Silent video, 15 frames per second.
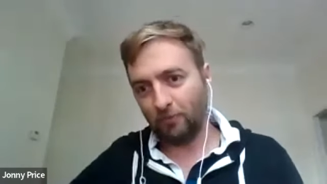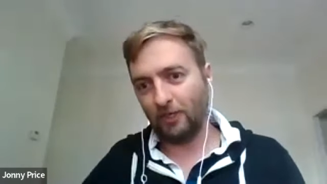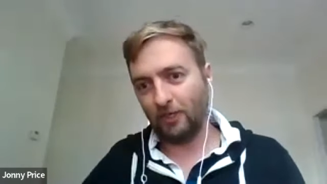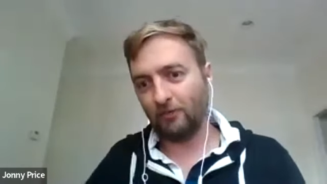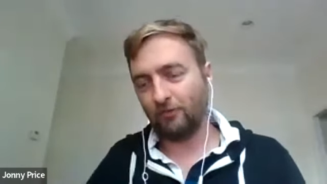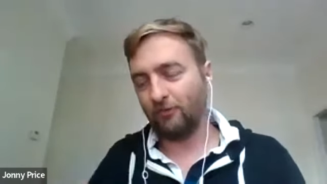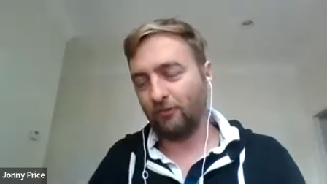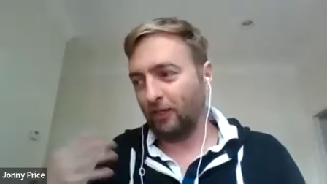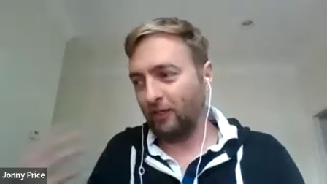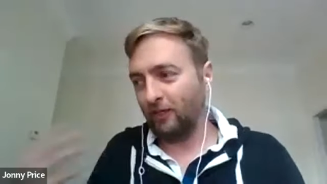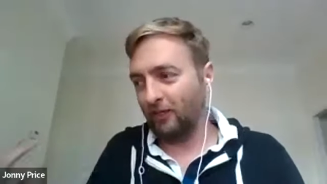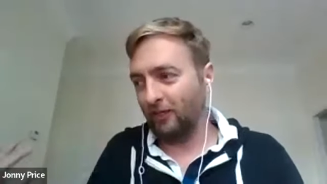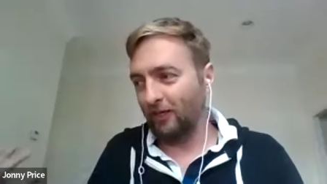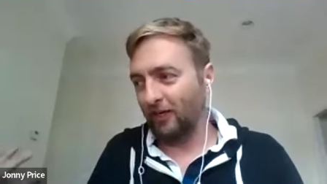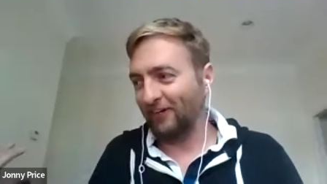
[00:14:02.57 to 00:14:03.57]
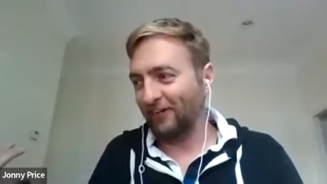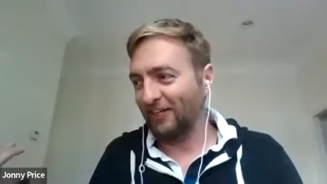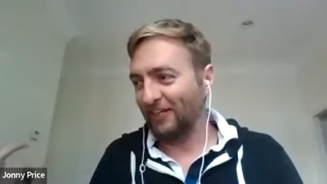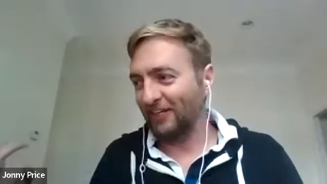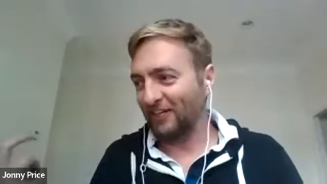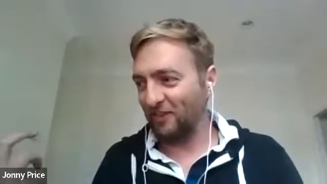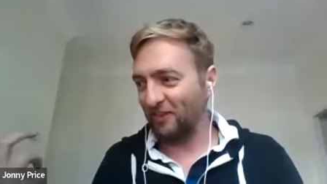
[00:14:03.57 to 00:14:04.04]
But it's like, you know,
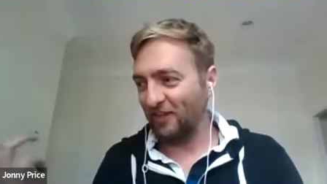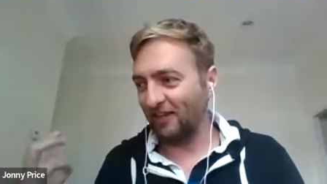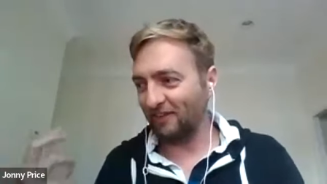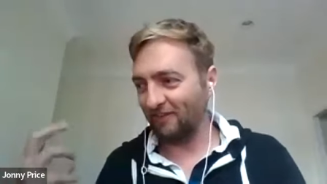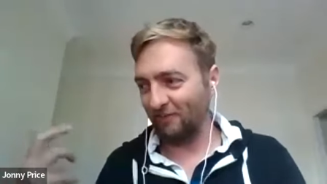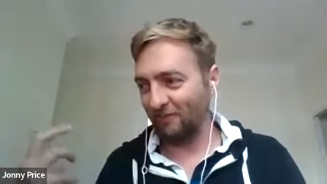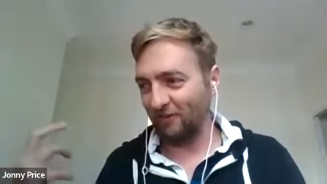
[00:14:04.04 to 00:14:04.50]
that's the